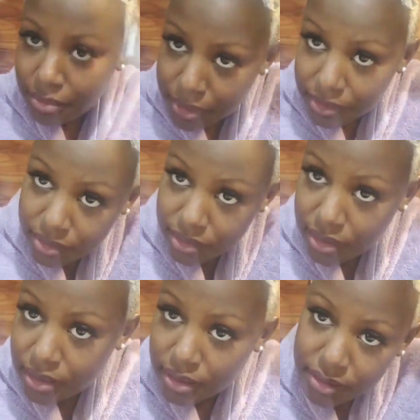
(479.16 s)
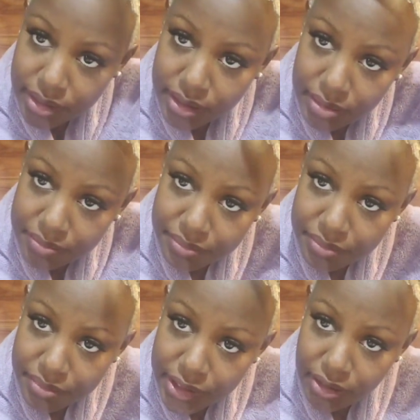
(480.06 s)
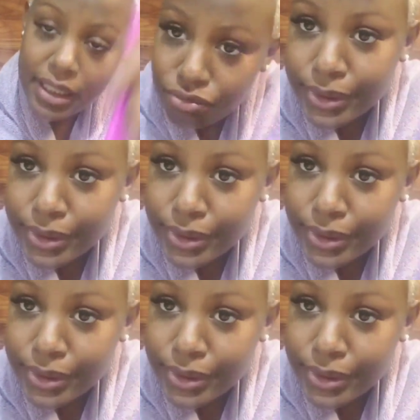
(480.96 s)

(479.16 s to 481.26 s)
New year, new decade,